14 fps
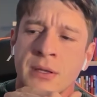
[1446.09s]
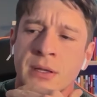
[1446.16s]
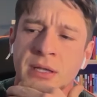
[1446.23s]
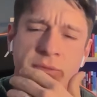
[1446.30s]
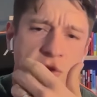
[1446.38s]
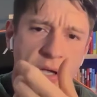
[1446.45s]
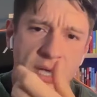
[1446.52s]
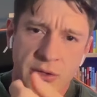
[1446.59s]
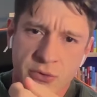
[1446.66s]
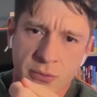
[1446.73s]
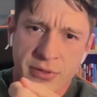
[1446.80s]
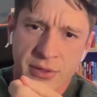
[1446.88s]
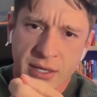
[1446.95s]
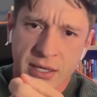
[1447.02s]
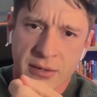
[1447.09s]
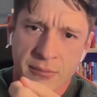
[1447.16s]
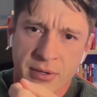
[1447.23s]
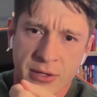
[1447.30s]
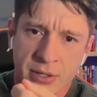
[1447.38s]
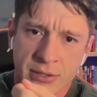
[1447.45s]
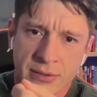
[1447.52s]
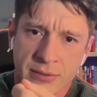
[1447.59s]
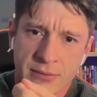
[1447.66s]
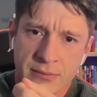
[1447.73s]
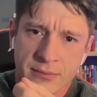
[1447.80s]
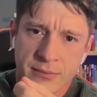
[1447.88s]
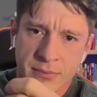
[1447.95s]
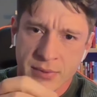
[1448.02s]
like if you had to think about it,
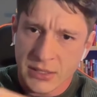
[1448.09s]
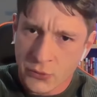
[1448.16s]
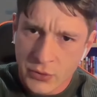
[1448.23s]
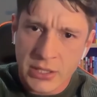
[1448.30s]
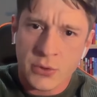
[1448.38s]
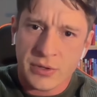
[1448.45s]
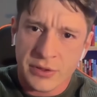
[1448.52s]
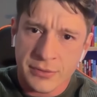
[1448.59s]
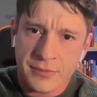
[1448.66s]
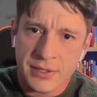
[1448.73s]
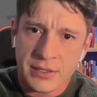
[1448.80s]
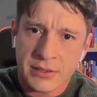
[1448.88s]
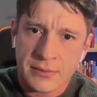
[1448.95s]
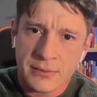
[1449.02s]
be real with me.